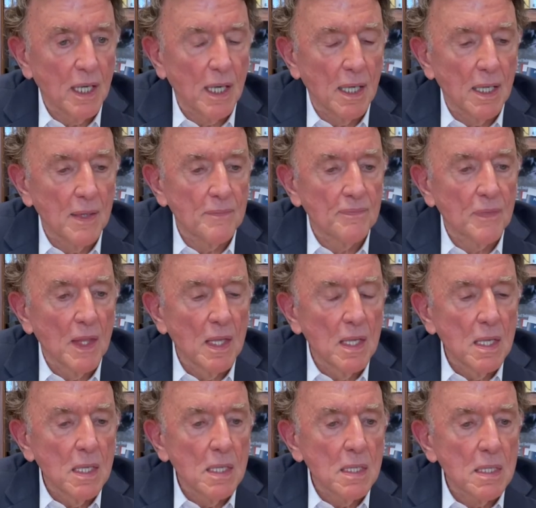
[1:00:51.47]
Um,
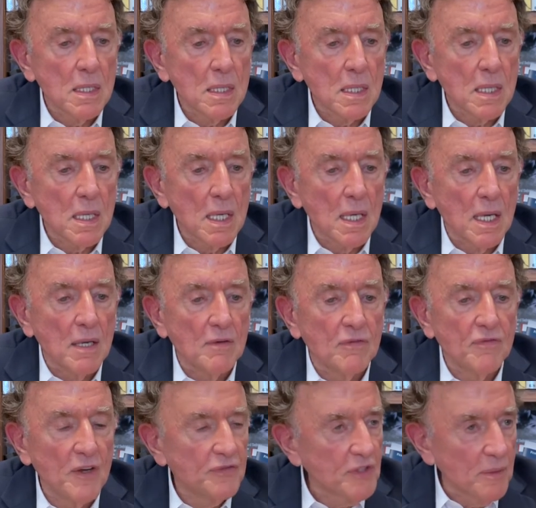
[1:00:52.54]
a
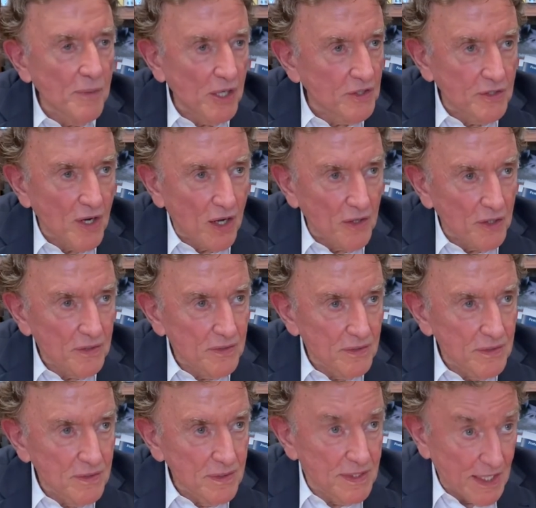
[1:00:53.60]
$50 million
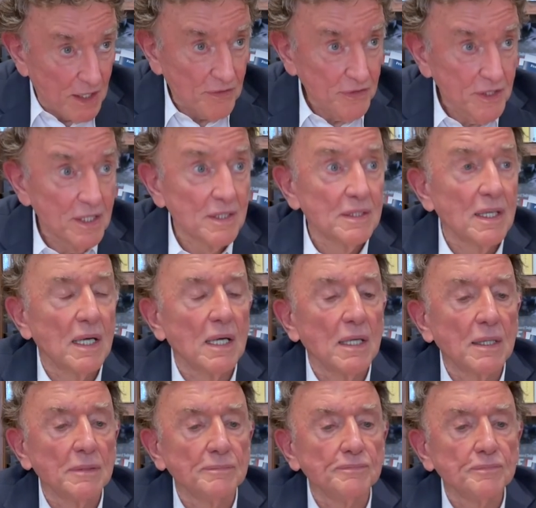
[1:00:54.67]
gift,
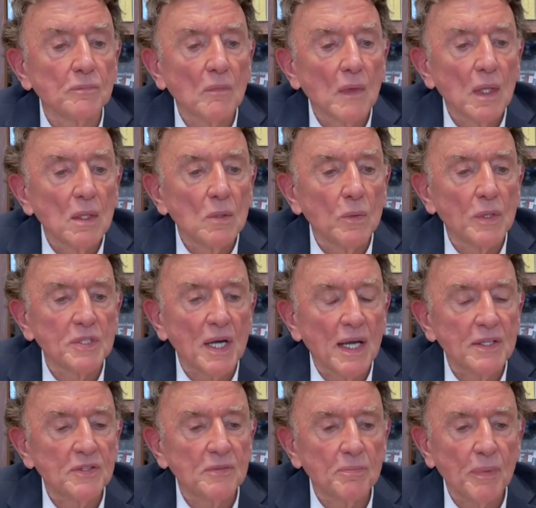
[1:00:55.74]
um, which
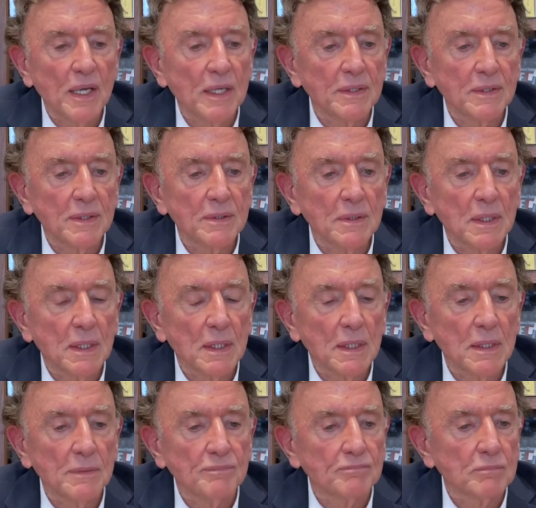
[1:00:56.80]
I spent
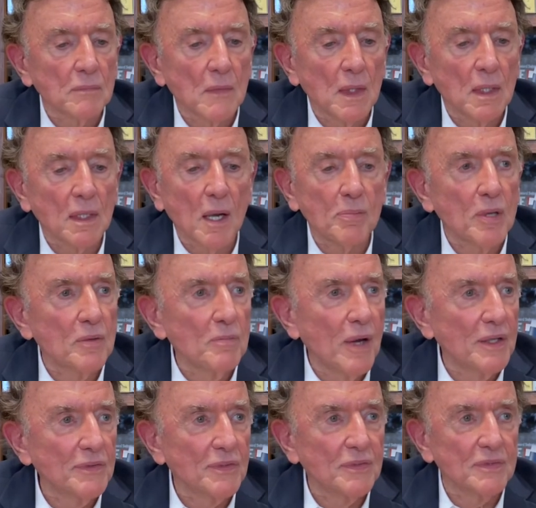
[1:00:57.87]
um, a couple of
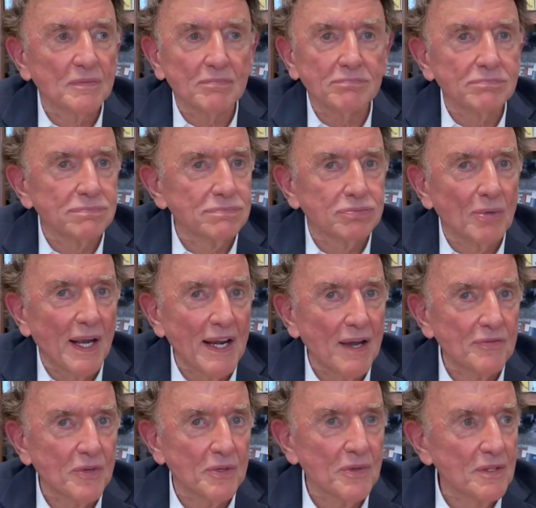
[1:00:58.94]
months right
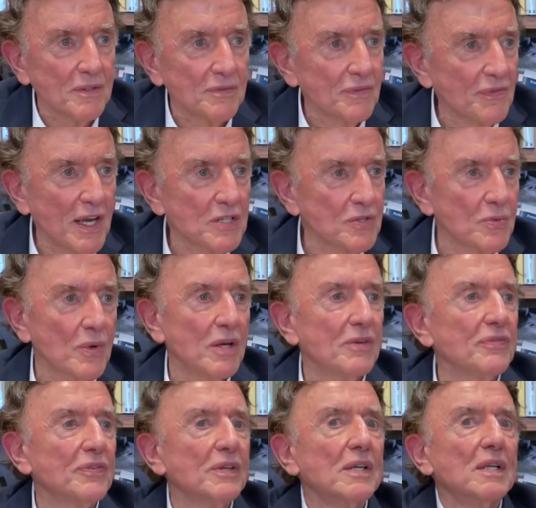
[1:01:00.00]
after the
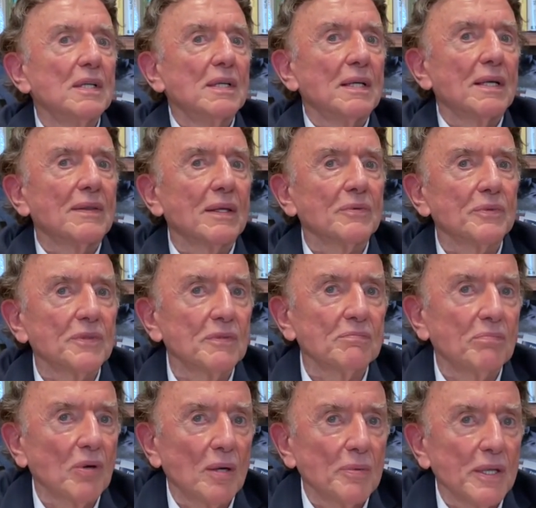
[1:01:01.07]
Festschrift. I think it was
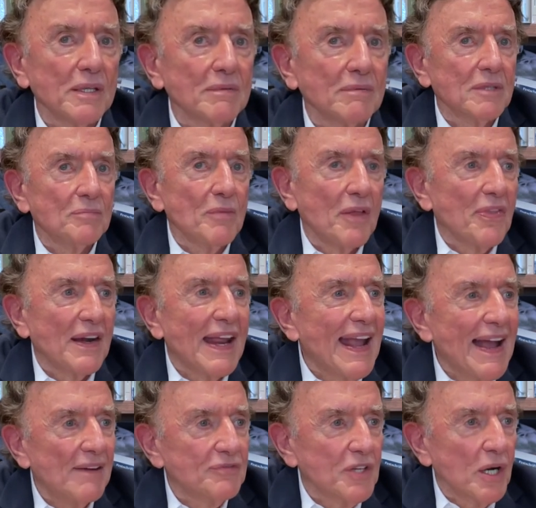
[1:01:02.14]
probably month and a
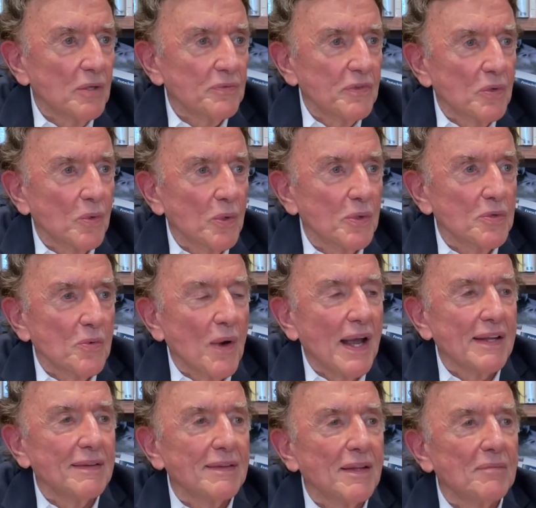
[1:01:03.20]
half afterwards,
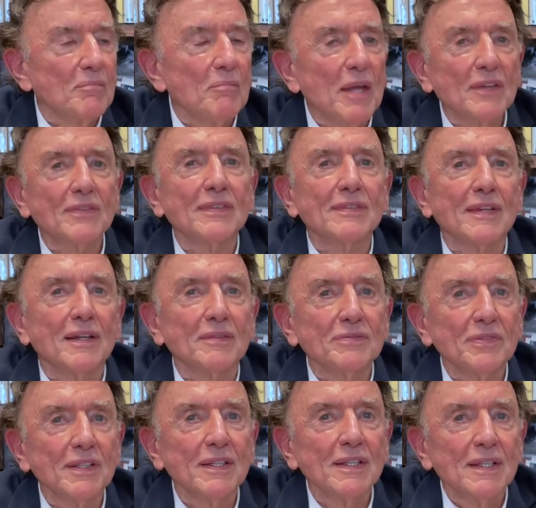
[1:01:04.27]
right in the midst of,
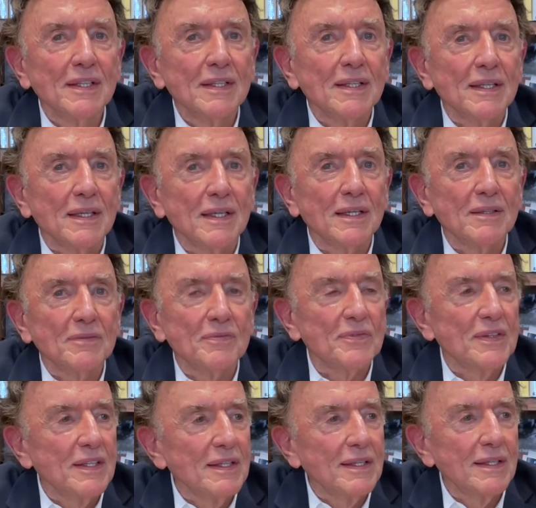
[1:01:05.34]
of
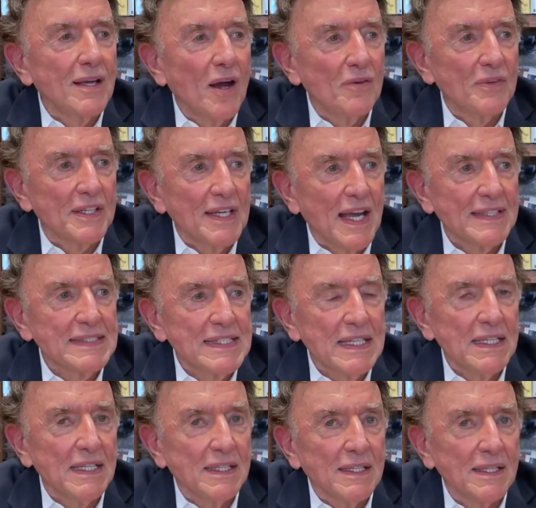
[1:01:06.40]
the COVID
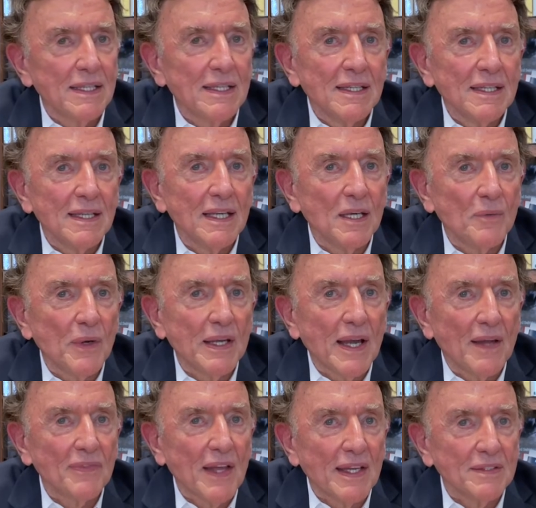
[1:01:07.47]
19. And we
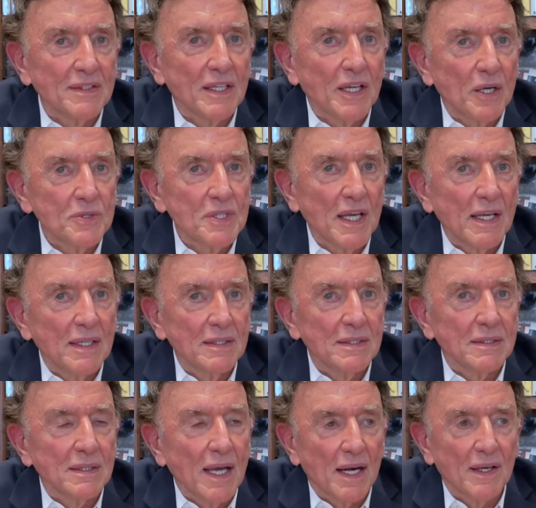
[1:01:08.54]
got that negotiated
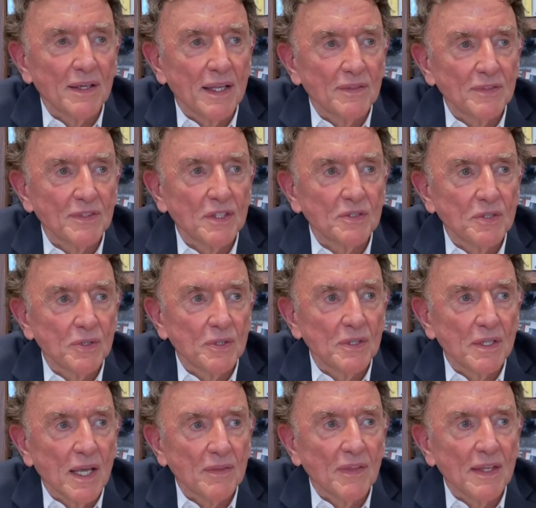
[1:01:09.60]
and got it
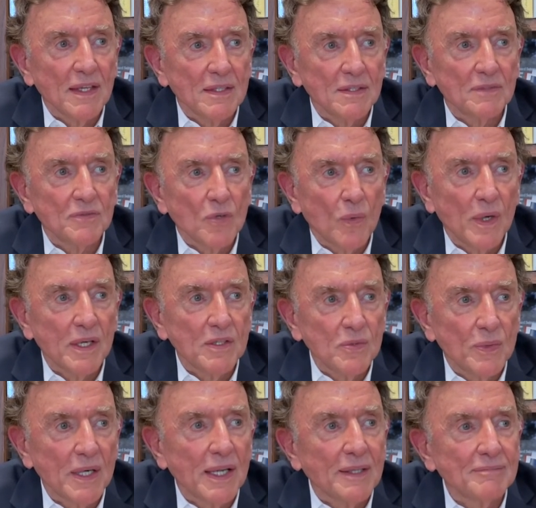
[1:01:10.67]
instituted at the end of
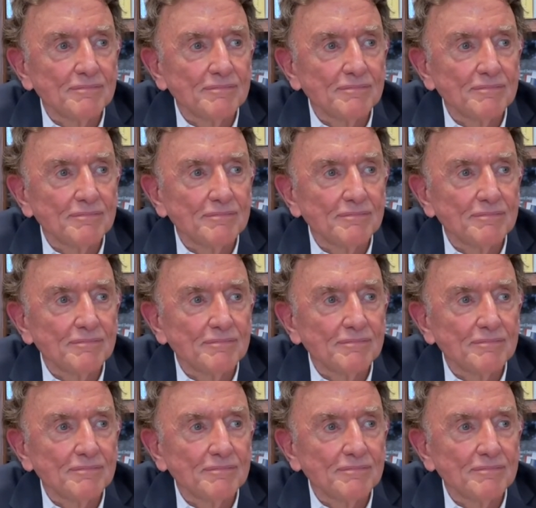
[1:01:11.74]
2020.